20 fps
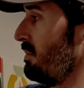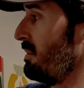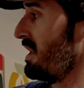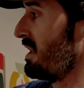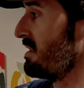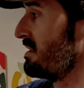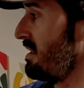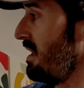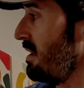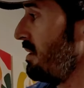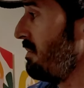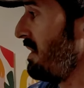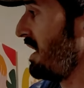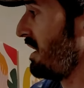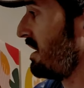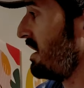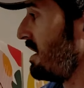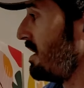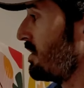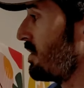because that'll make
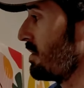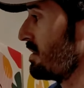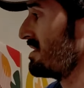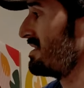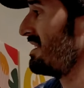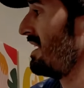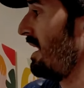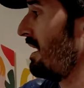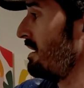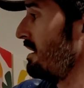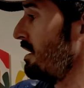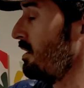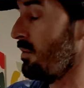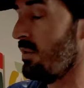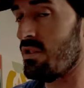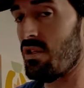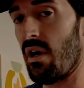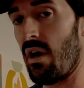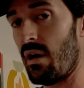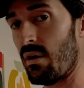either sanding,
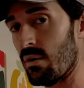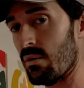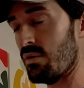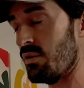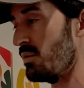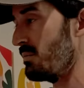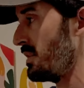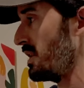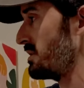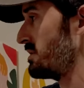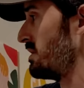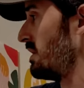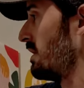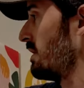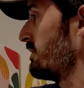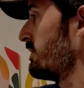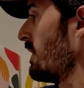which I don't do much of,